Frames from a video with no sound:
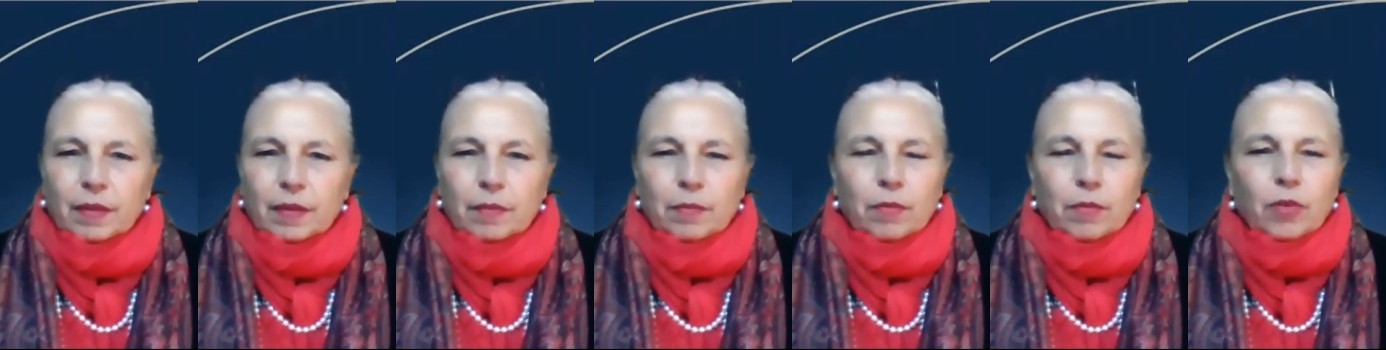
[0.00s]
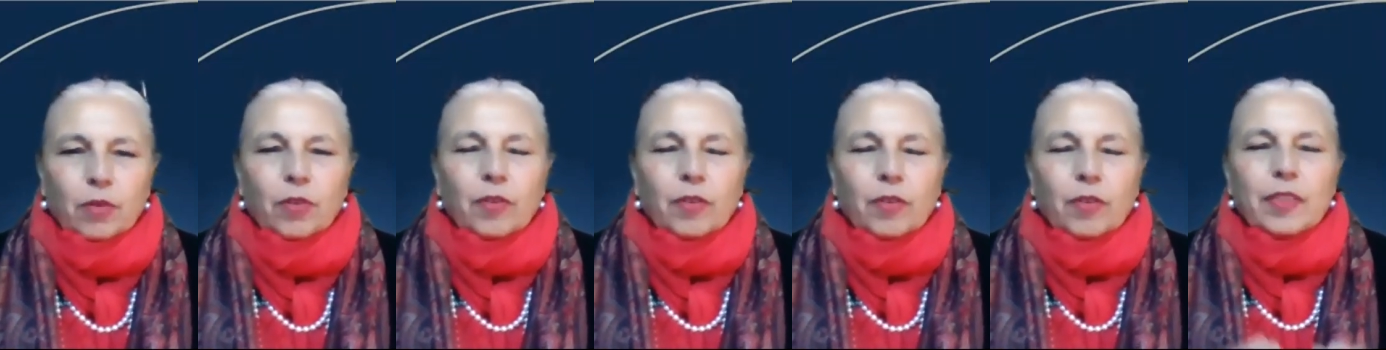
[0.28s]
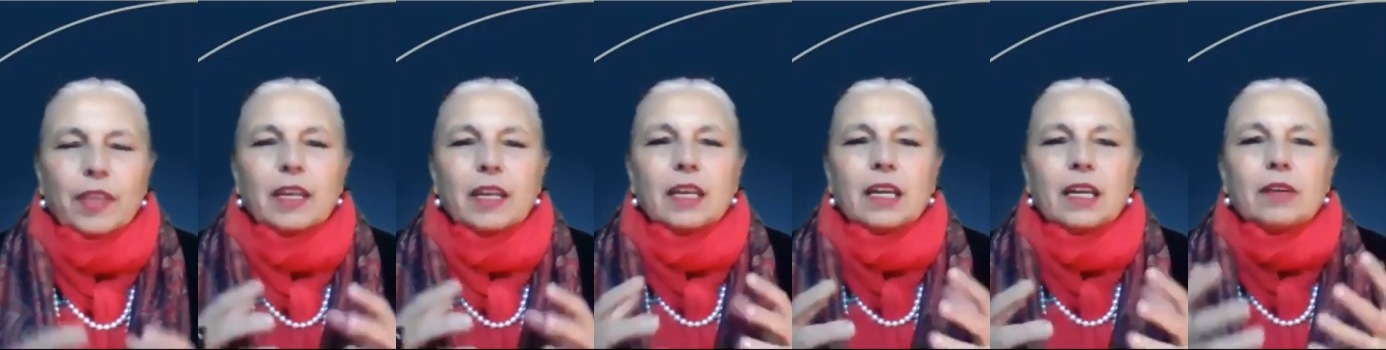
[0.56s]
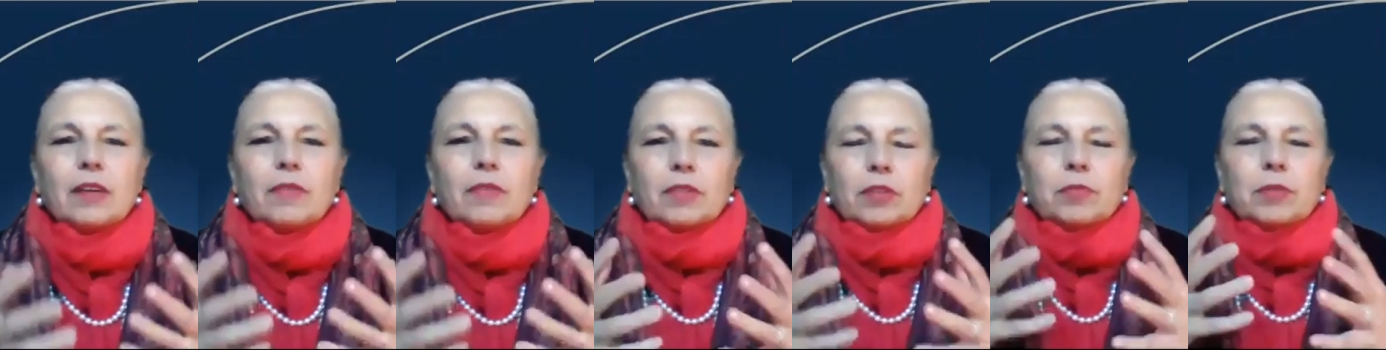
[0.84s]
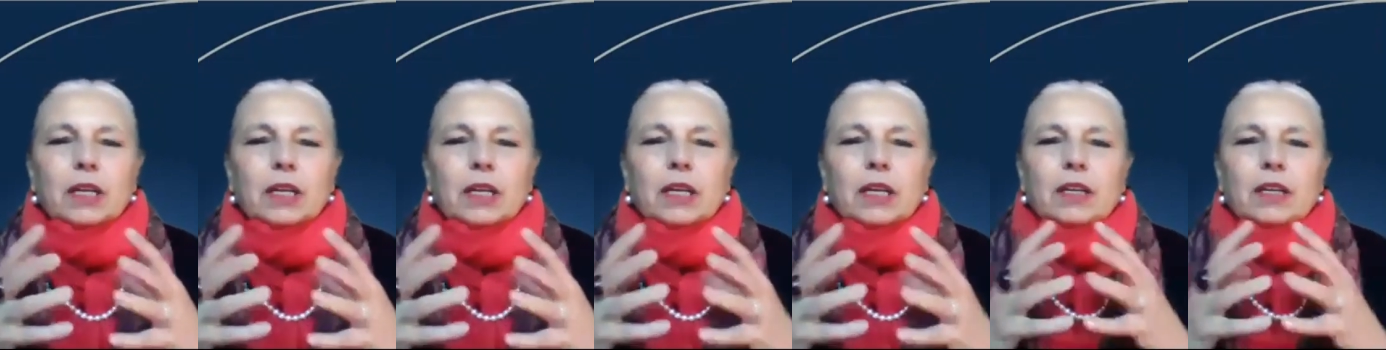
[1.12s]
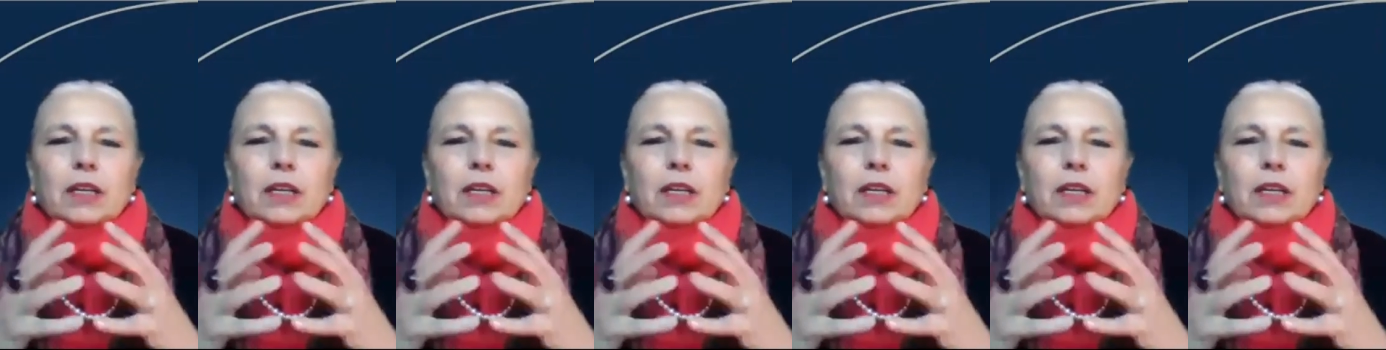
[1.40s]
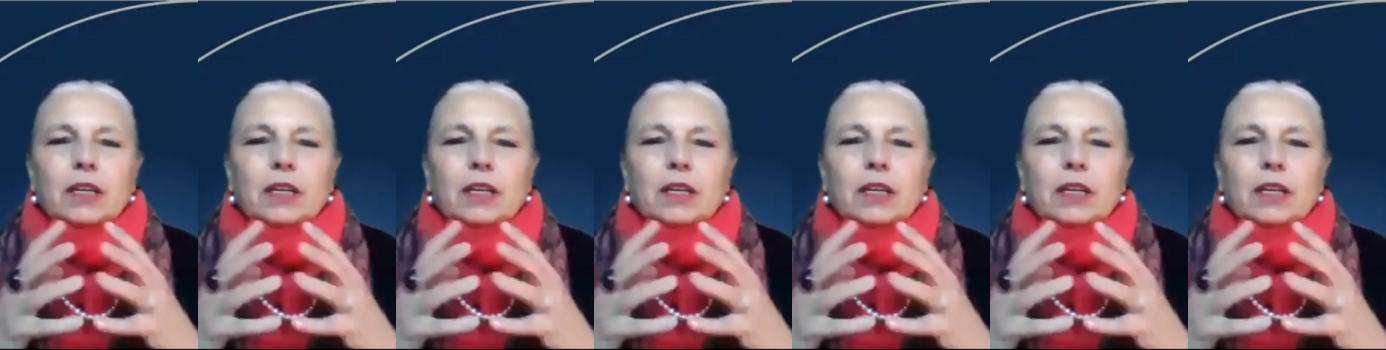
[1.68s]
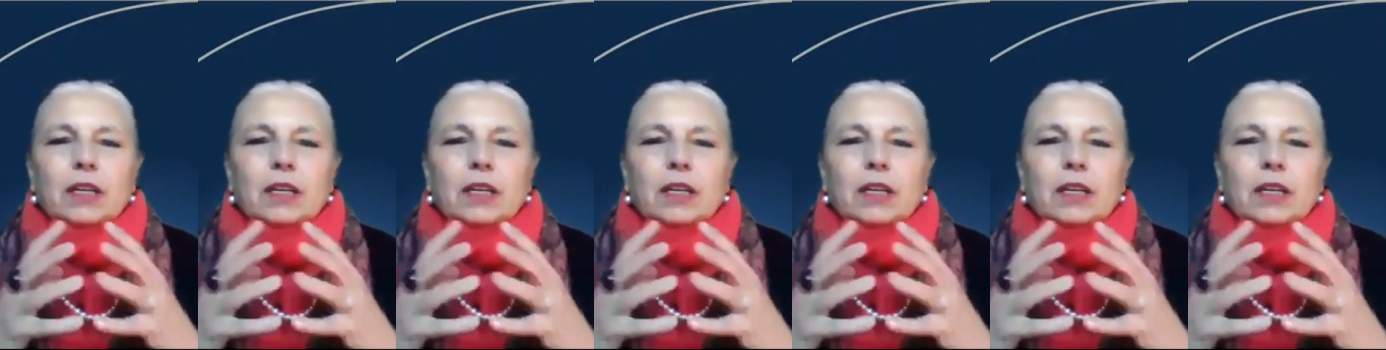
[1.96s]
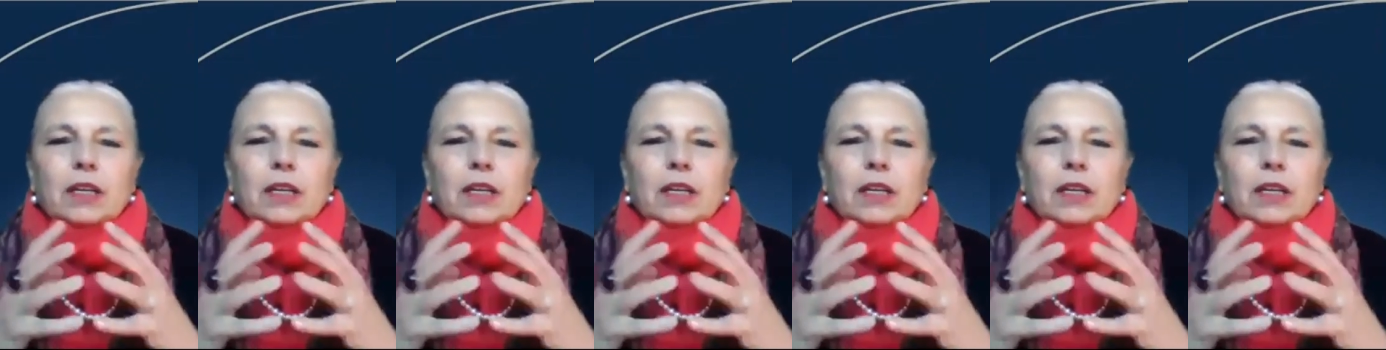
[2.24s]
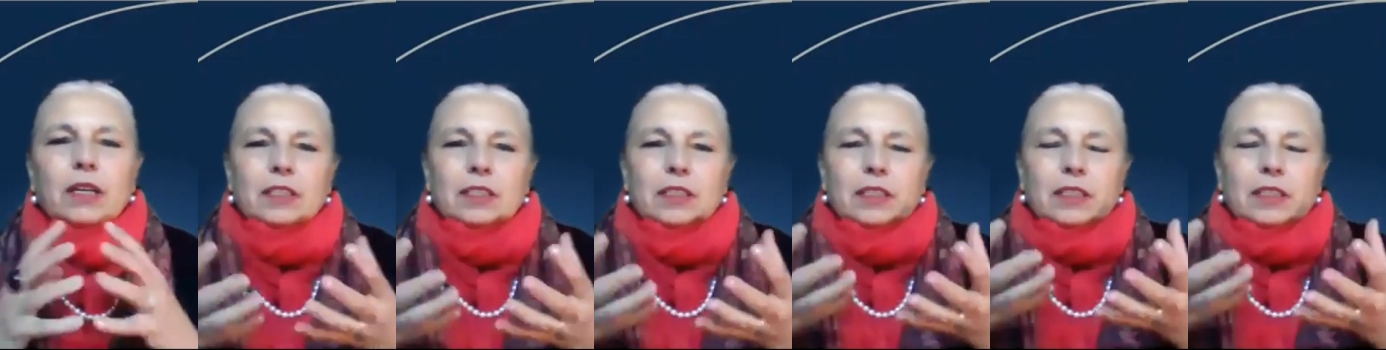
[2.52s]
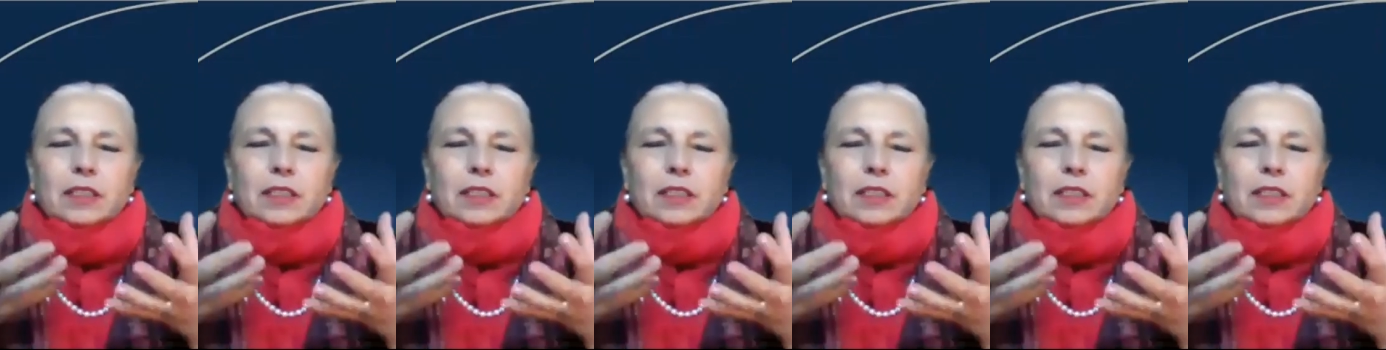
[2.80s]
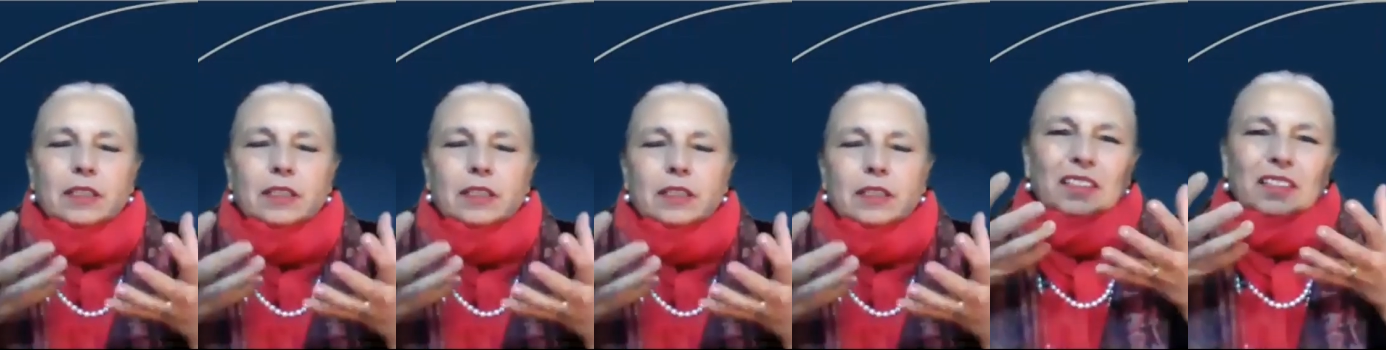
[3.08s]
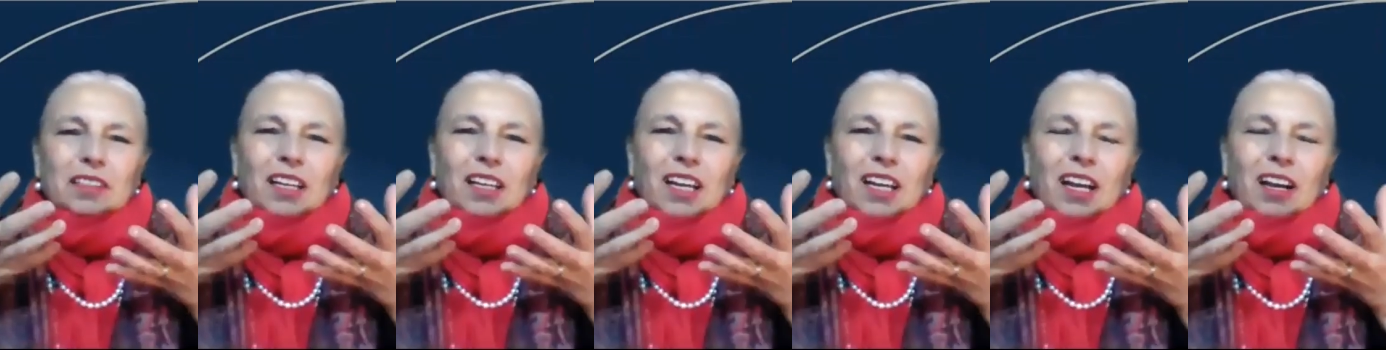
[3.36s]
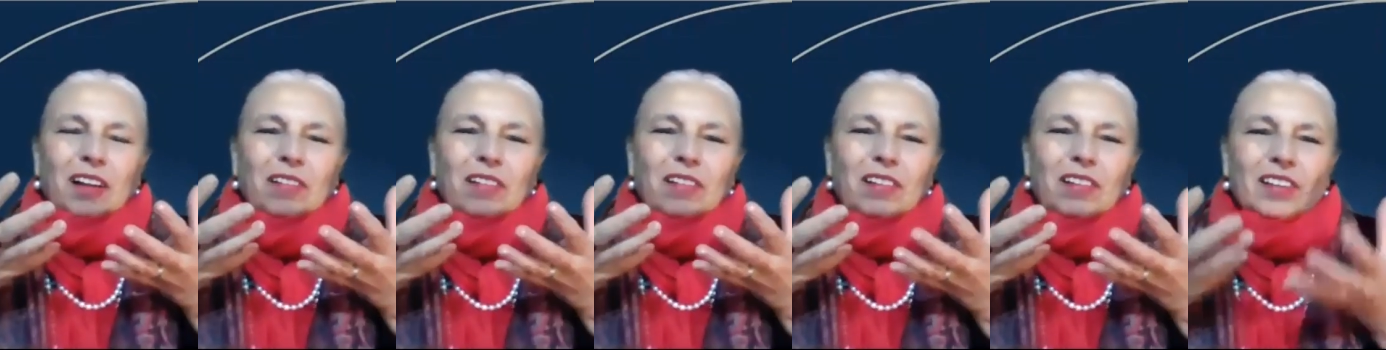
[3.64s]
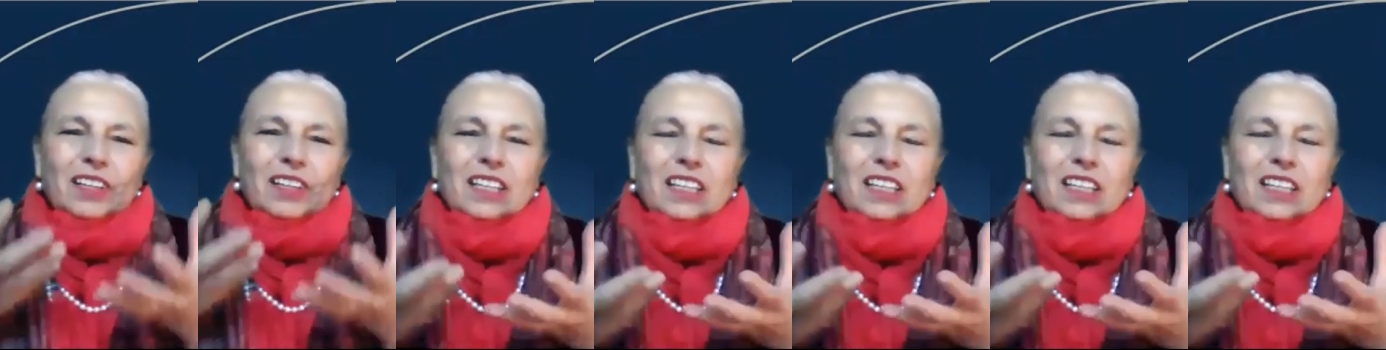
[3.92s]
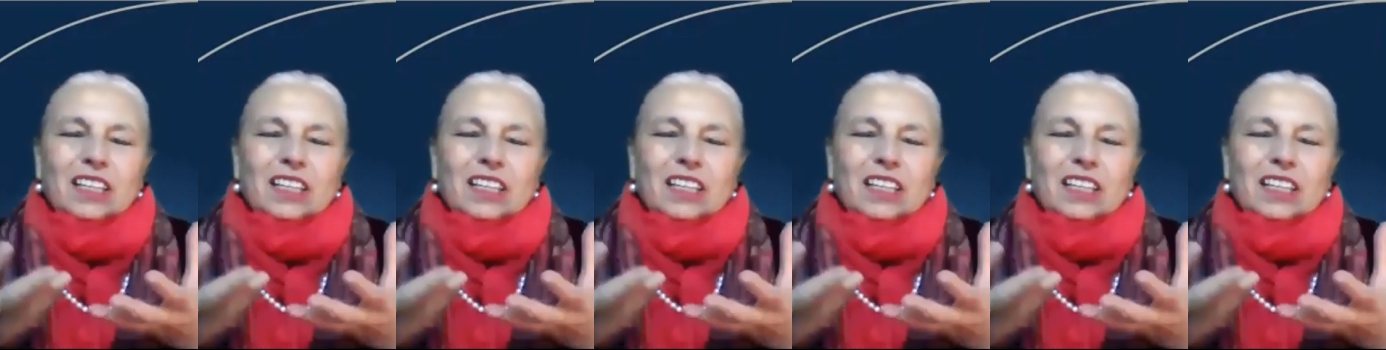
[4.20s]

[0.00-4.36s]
more than ever, we have to honor that, because that's our luggage.